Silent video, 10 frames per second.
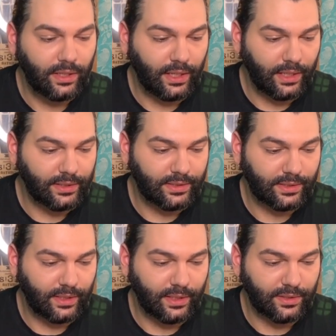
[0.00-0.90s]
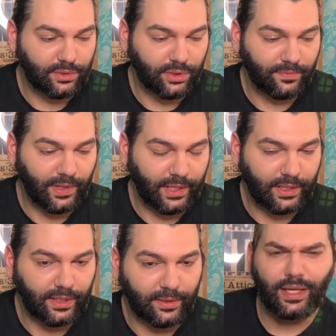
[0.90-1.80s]
It's sort of like
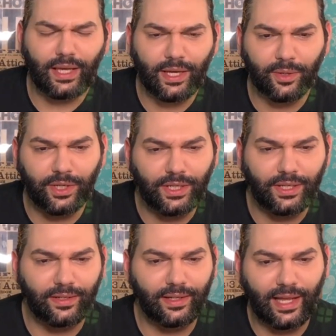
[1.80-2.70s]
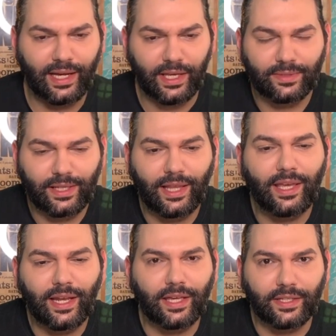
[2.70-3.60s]
a airy, like
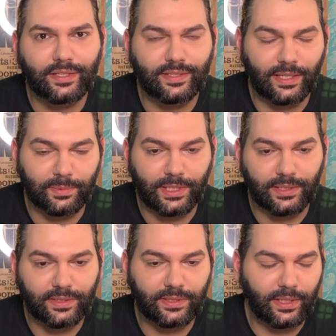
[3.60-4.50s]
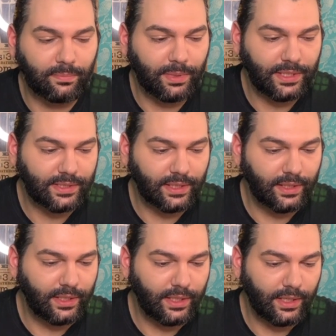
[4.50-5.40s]
clay-like substance that
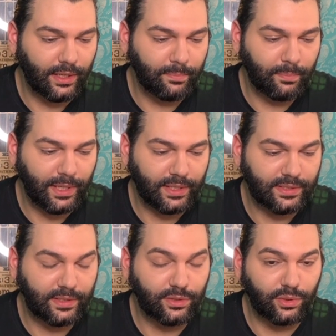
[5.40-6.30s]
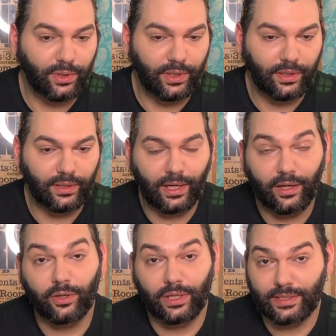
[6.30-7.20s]
basically makes the soil a
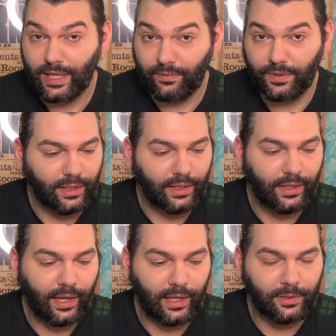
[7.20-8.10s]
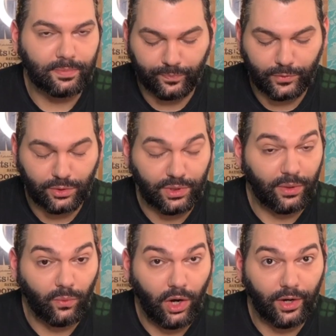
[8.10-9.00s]
lot less heavy and helps to
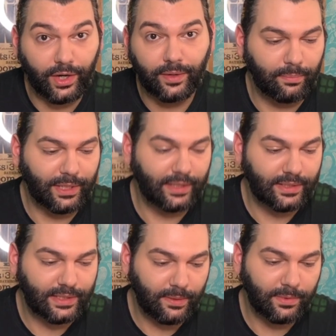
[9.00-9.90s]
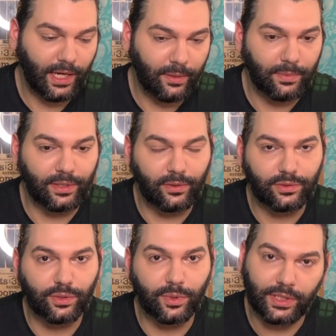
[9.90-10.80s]
drain water, but at the same time it
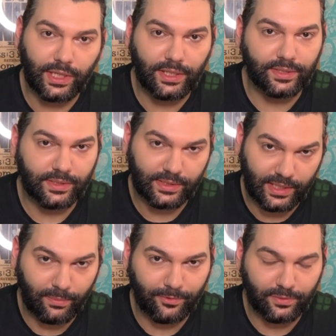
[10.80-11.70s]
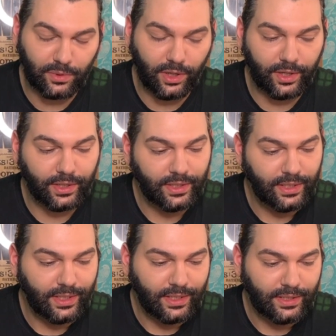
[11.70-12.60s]
also retains some of the water,
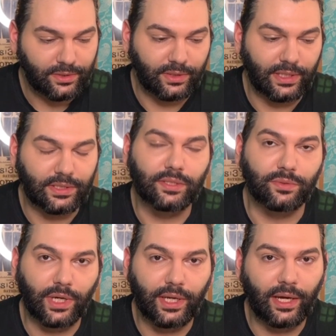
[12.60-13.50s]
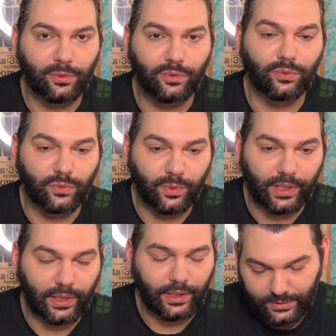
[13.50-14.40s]
so it doesn't dry out too
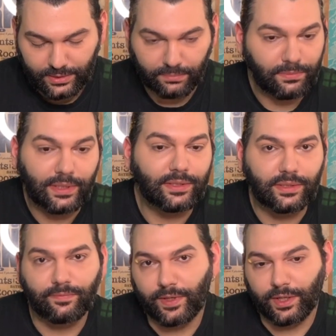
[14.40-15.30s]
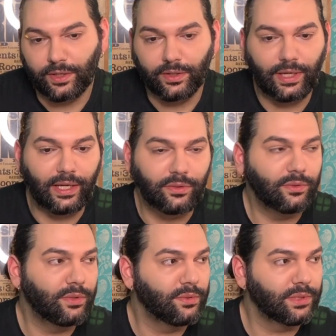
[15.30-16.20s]
quickly. So it's very good. I
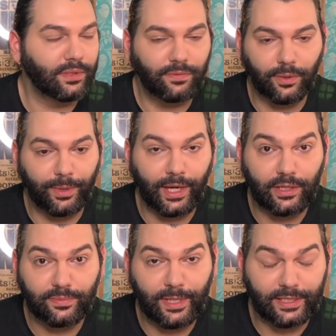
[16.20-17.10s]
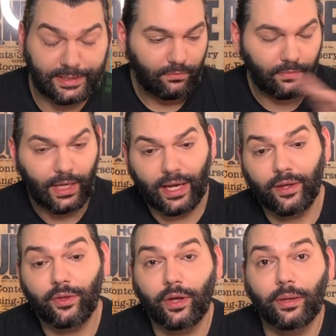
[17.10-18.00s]
do use it for my houseplants, and
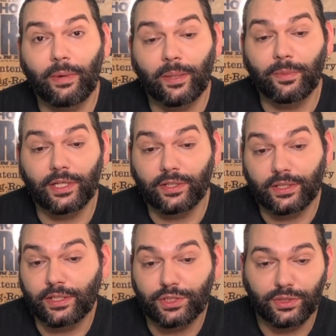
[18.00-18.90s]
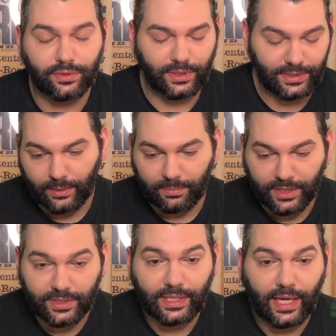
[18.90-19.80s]
I thought it might be a good addition to this
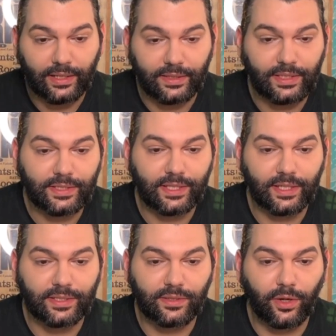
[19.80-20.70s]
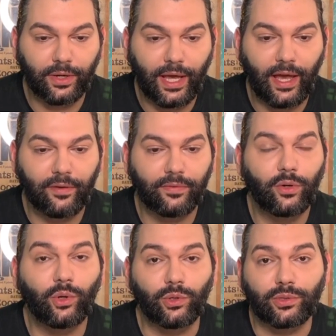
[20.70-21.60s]
because, again, these things don't have
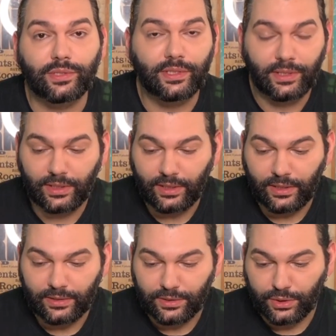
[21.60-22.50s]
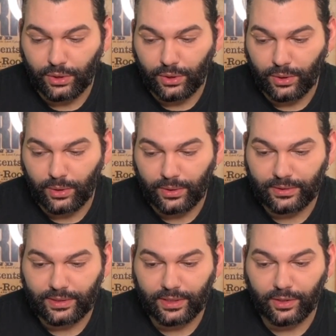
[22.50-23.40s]
holes, so
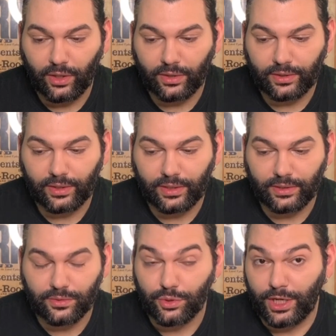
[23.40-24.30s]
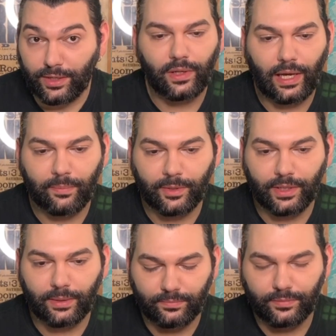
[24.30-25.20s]
they're not gonna drain. I'm
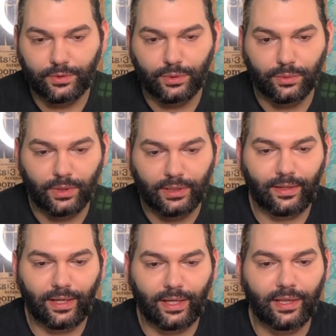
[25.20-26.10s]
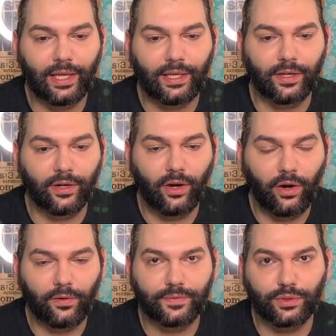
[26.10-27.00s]
gonna do a layer
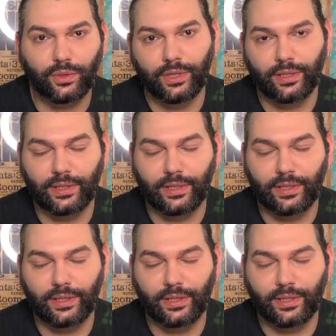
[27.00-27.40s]
of soil.